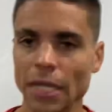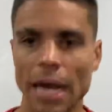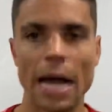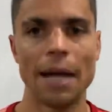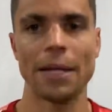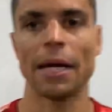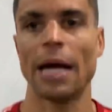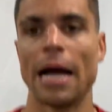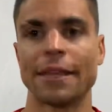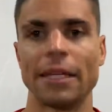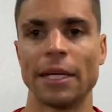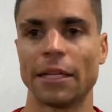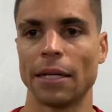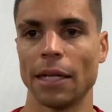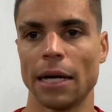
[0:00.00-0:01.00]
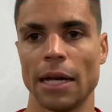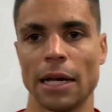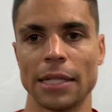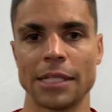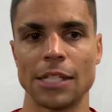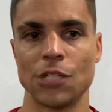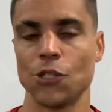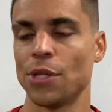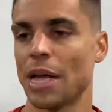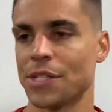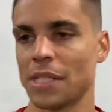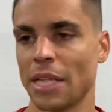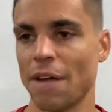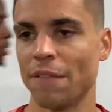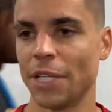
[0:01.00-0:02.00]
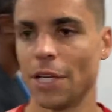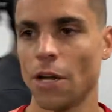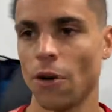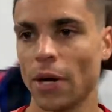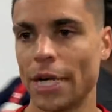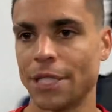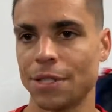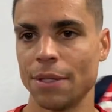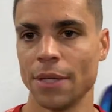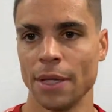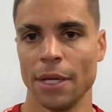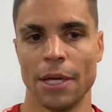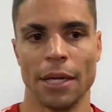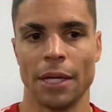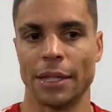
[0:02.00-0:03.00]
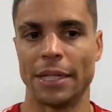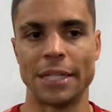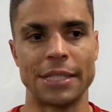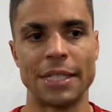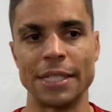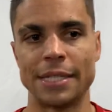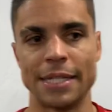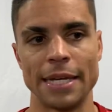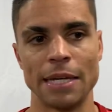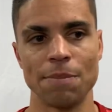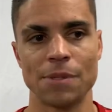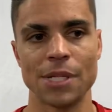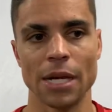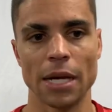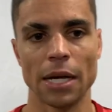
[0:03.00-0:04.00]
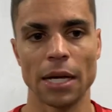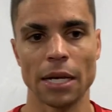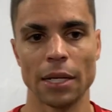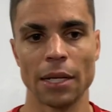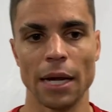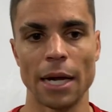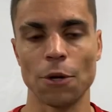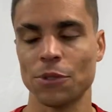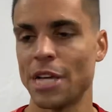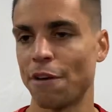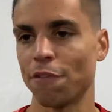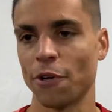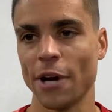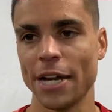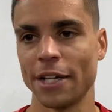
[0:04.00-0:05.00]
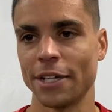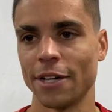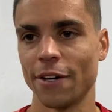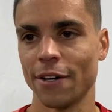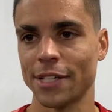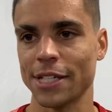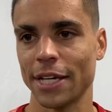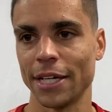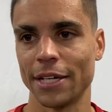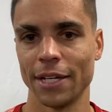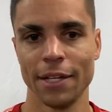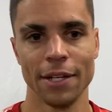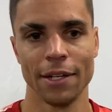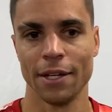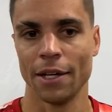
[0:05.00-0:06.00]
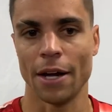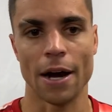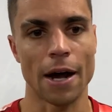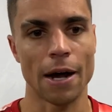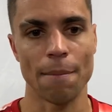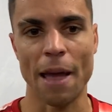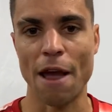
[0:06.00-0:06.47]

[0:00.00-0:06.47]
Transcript: I I think uh, since 2011, you know, like these these teams, uh, I don't take for granted. You know, it's like. Um,